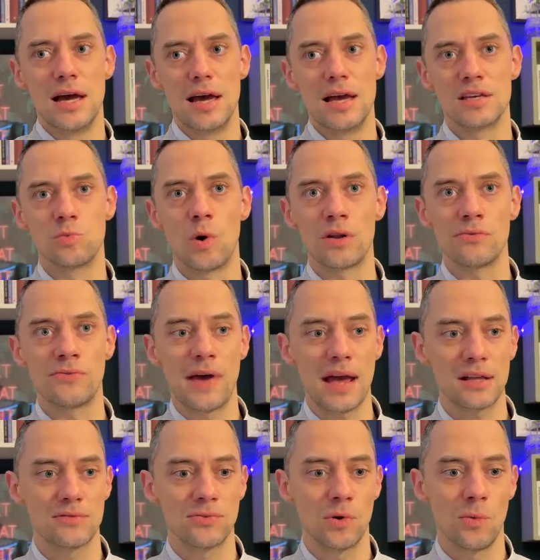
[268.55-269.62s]
is one
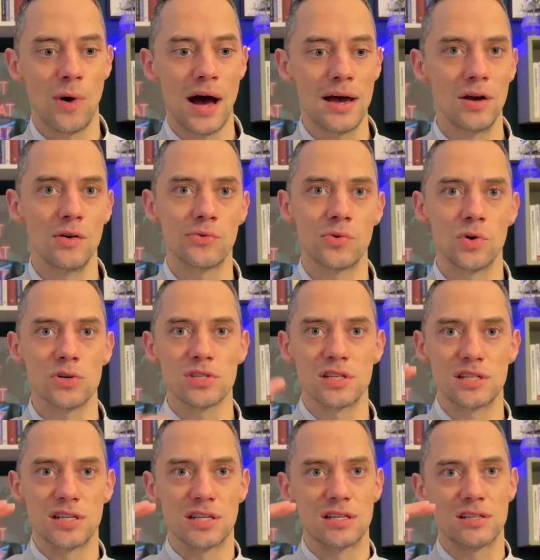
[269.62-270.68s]
fact for why, of course, the
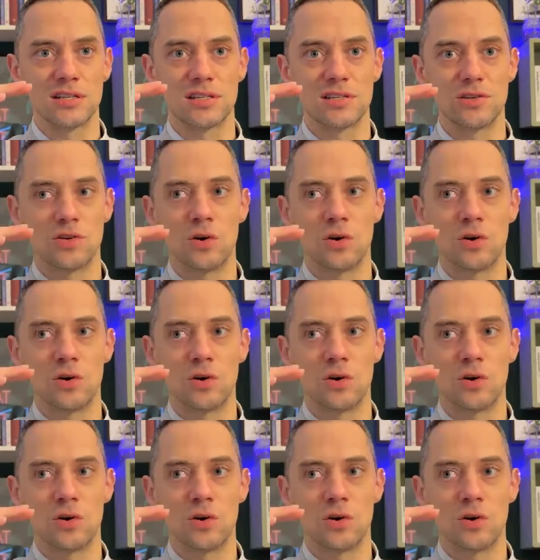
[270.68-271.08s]
tinnitus,